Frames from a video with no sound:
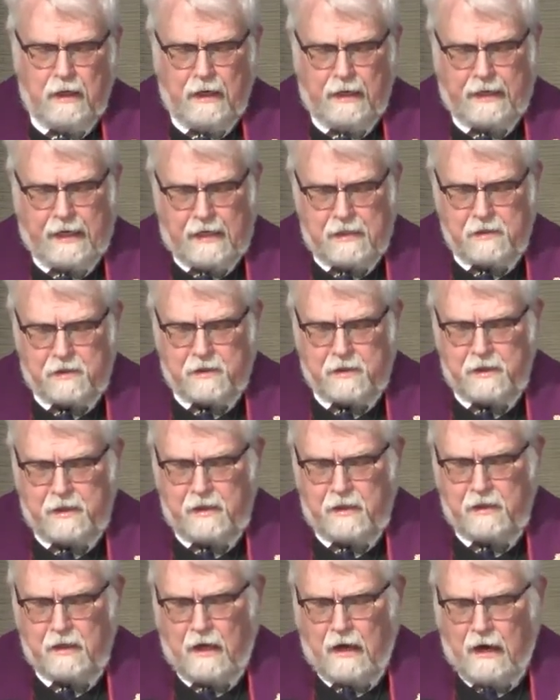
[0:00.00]
Against
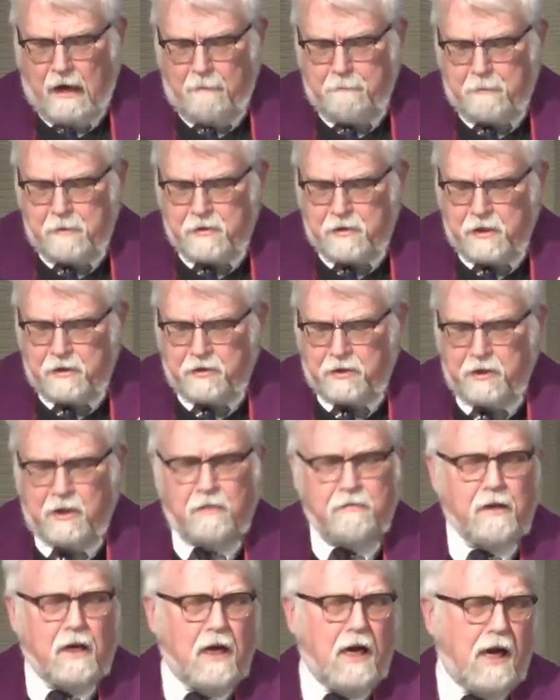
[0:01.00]
the opposition
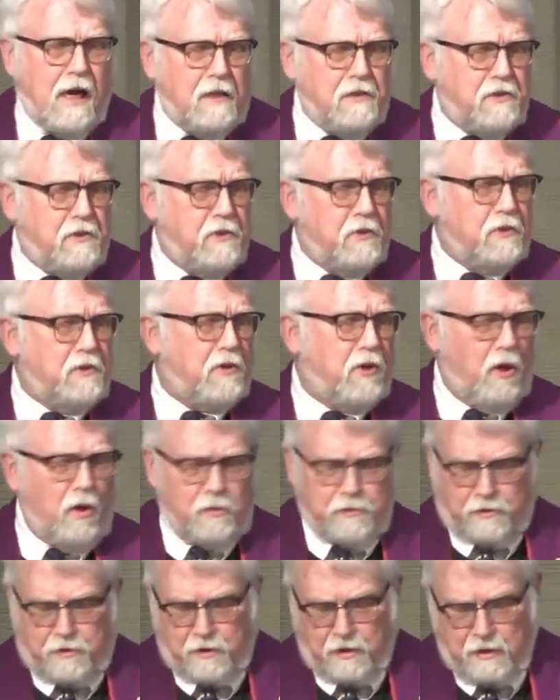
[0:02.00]
of a hostile
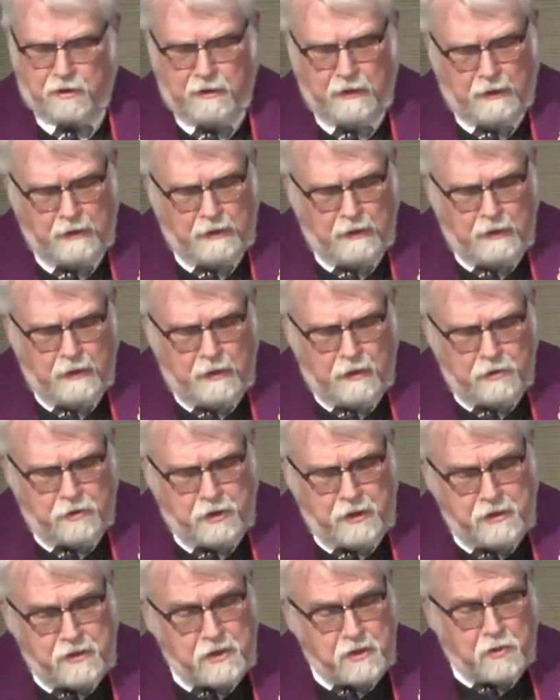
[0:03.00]
culture,
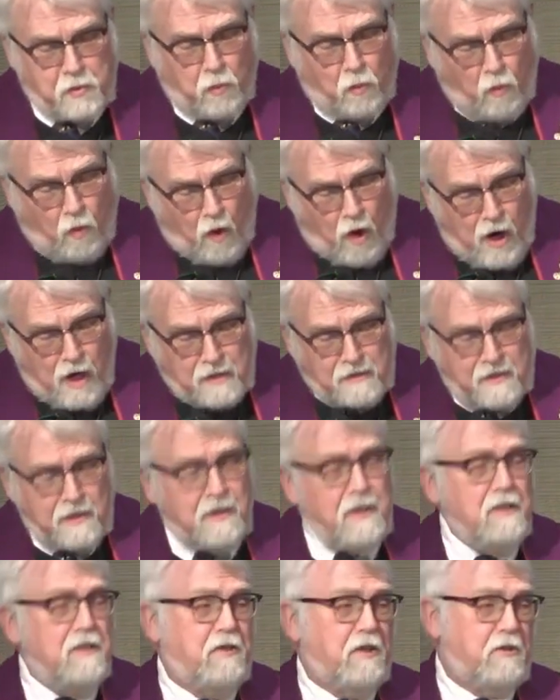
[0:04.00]
Jesus
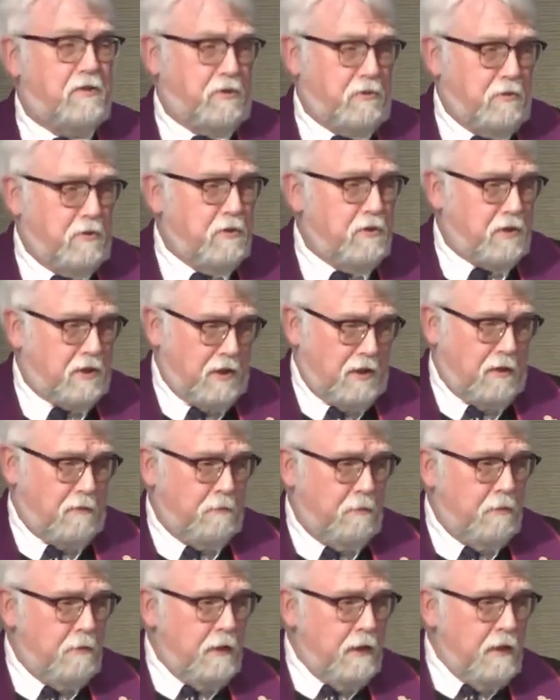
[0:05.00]
walked into
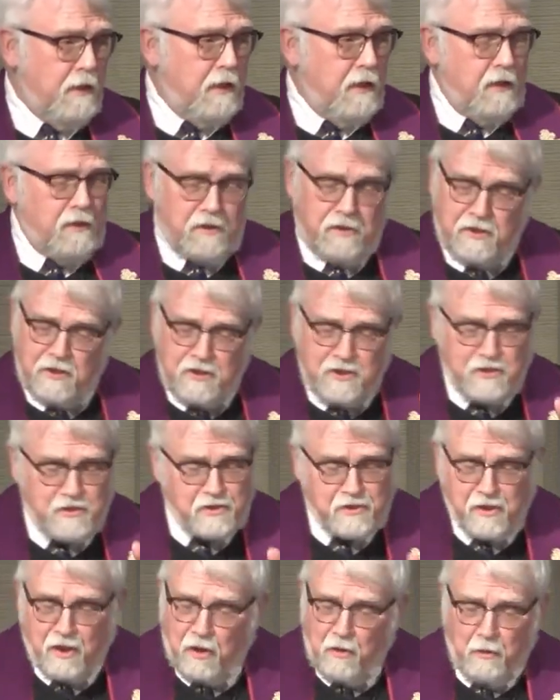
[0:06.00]
Jerusalem. This is
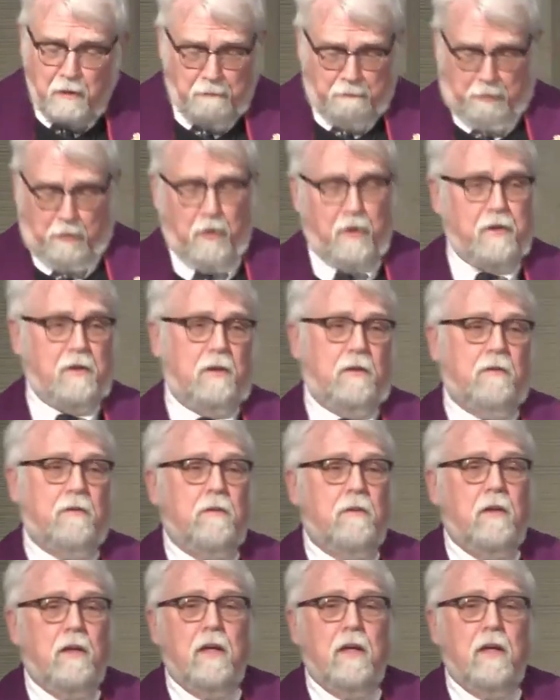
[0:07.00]
so important.